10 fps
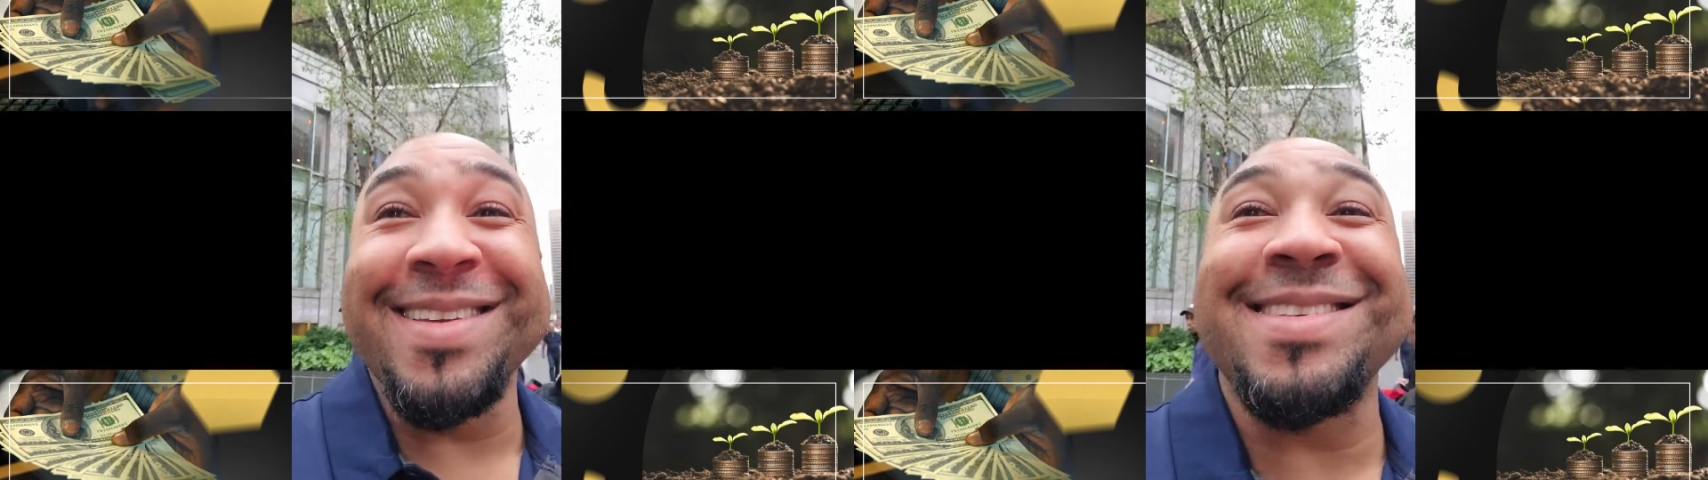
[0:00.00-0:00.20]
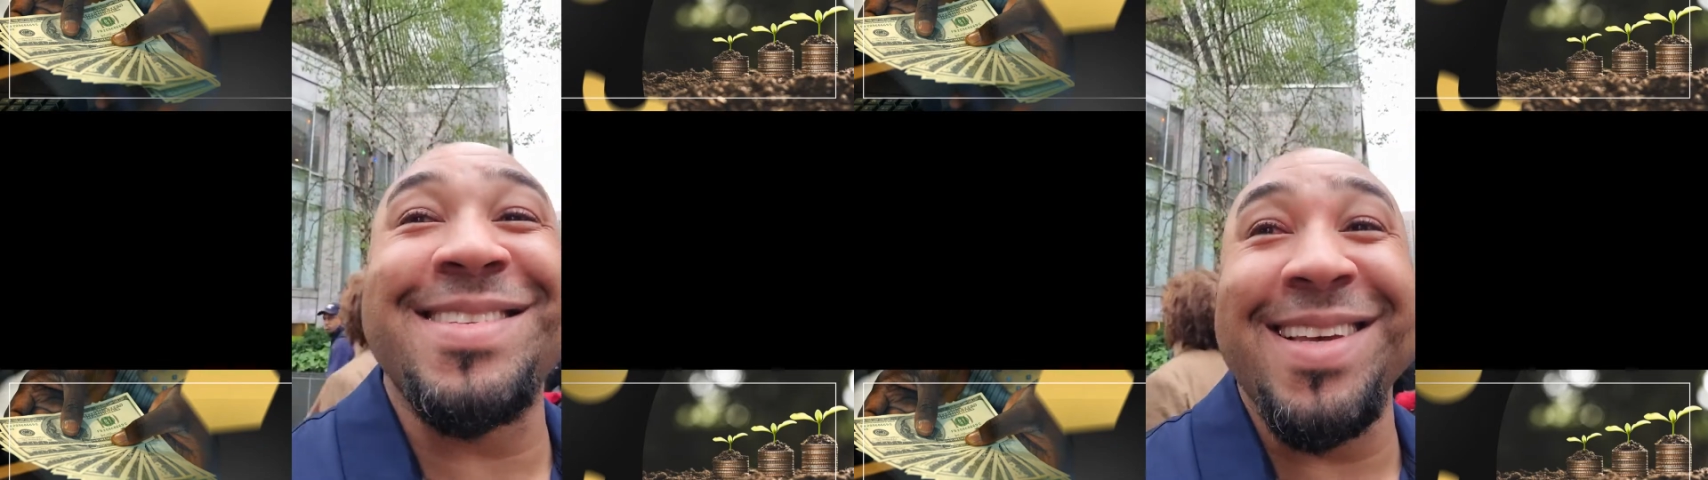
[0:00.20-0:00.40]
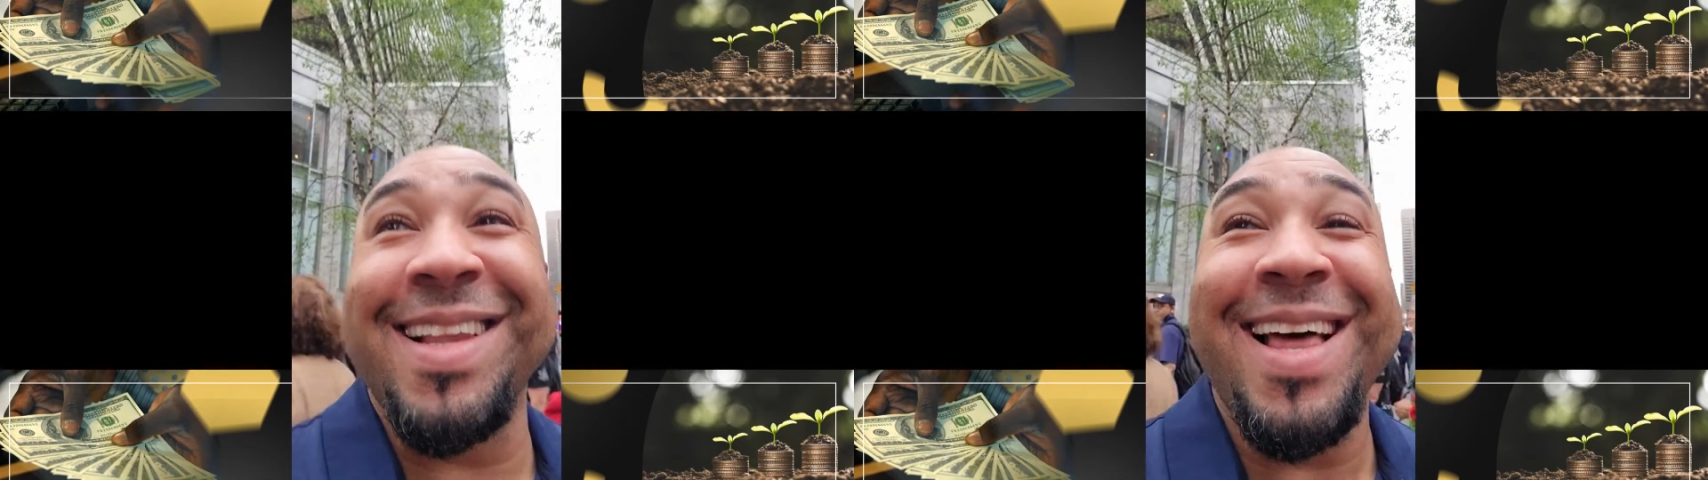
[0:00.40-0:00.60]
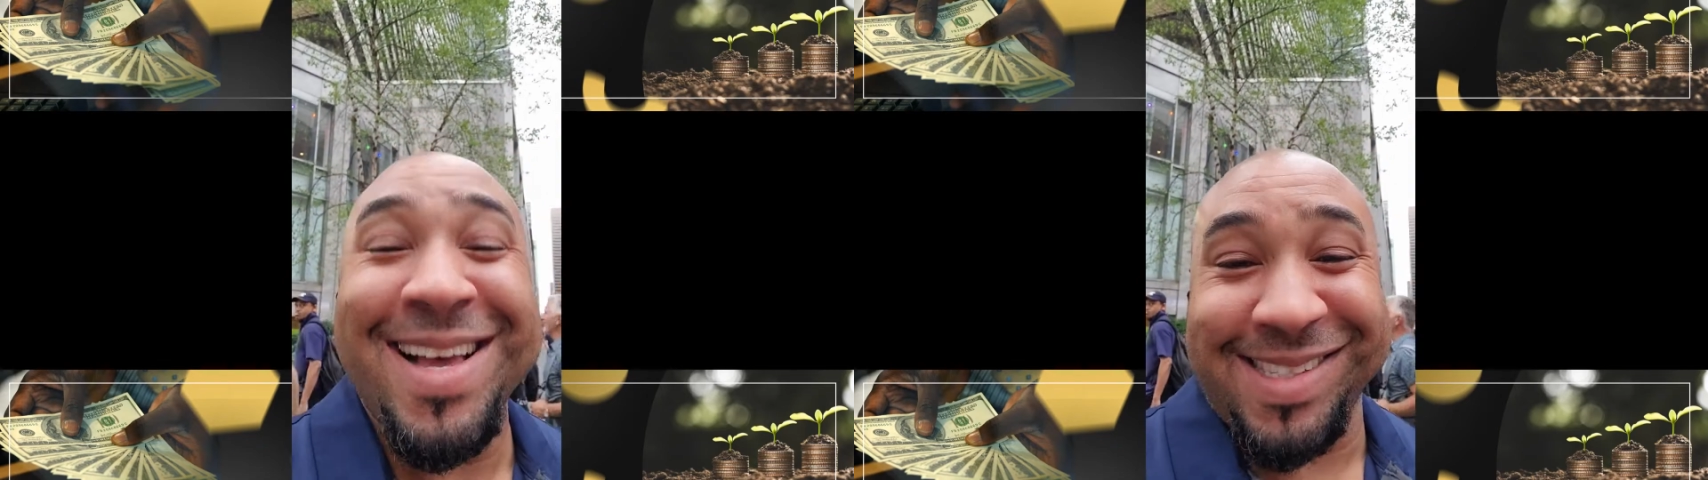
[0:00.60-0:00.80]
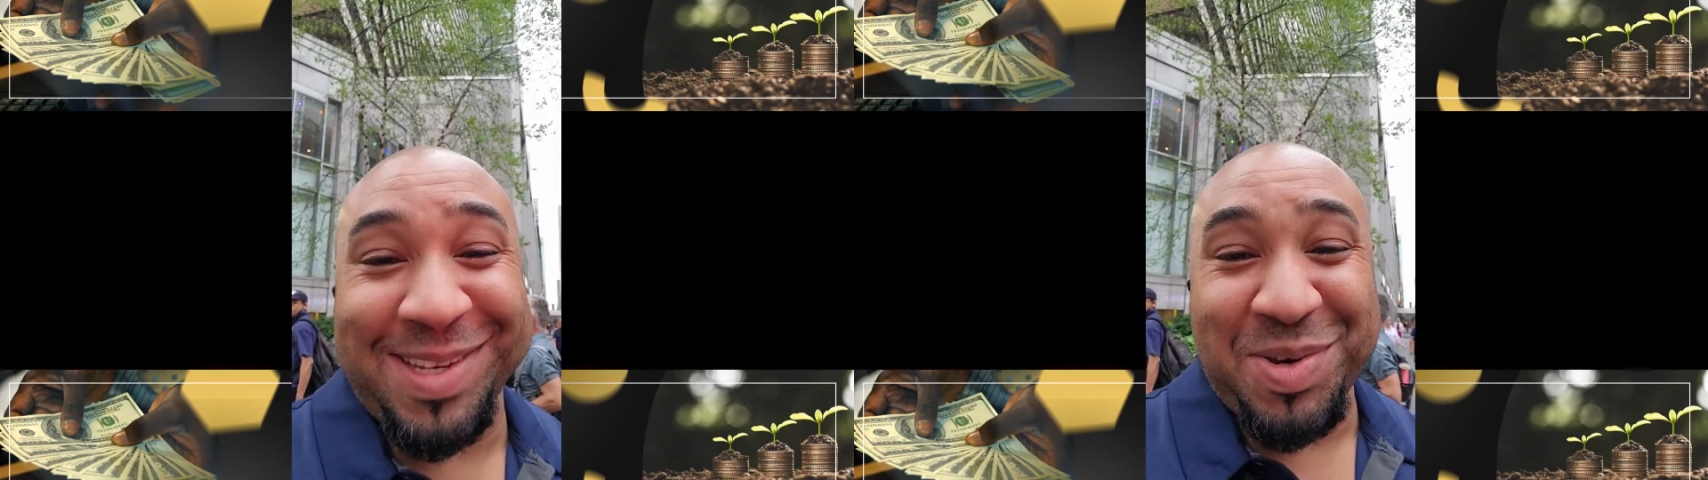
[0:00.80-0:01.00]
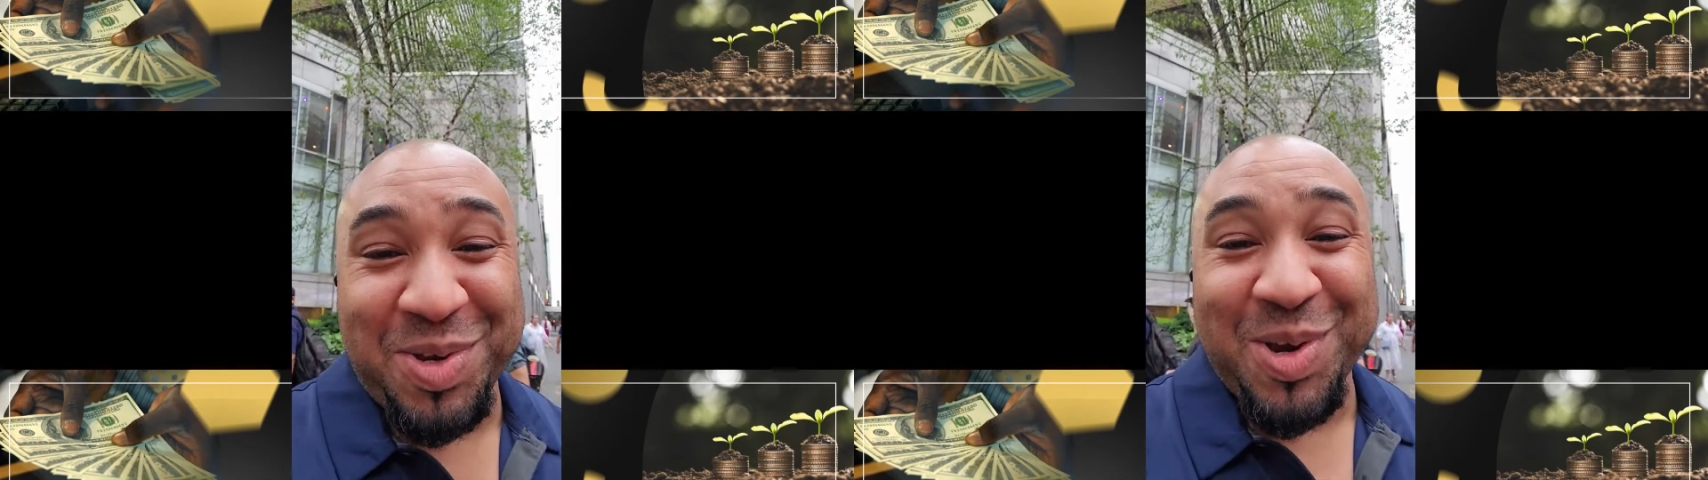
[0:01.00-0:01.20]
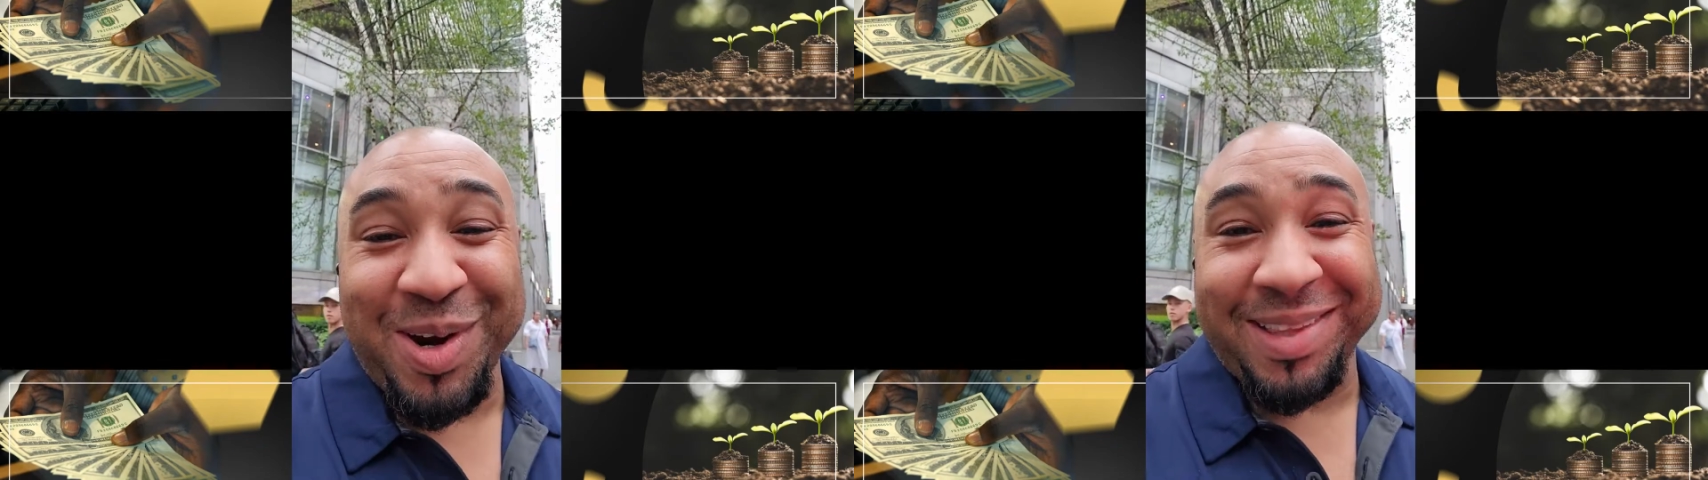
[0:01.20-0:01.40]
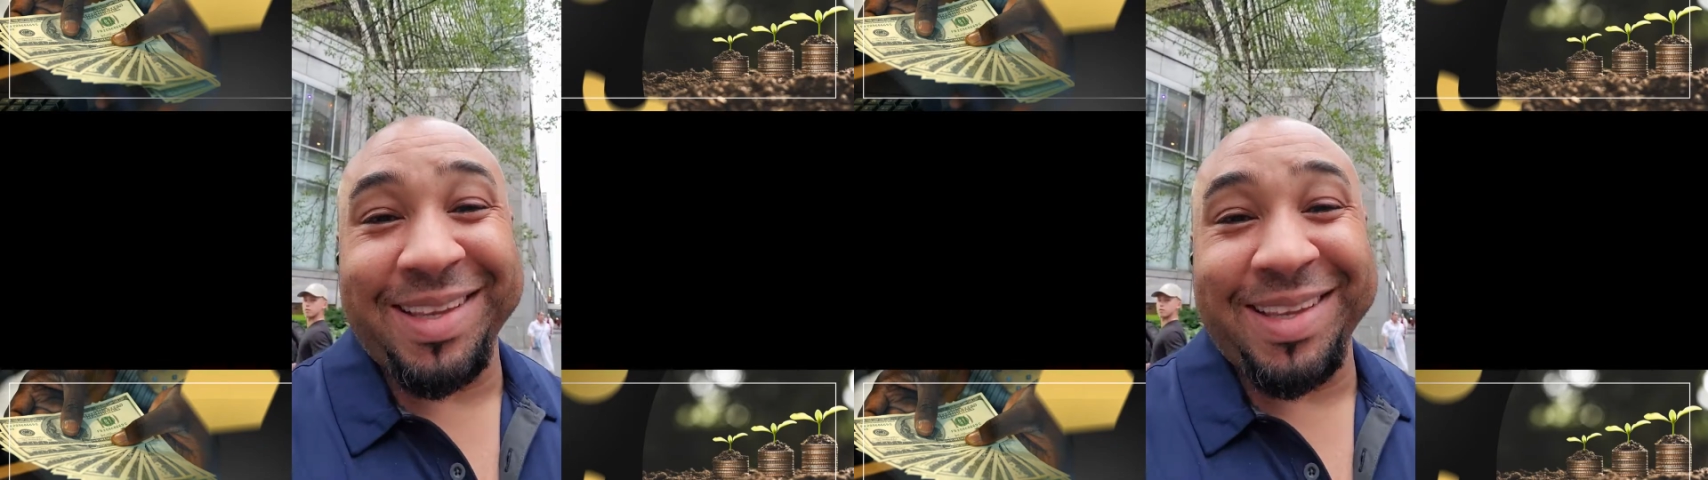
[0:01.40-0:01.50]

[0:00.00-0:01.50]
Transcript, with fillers: this is a classic New York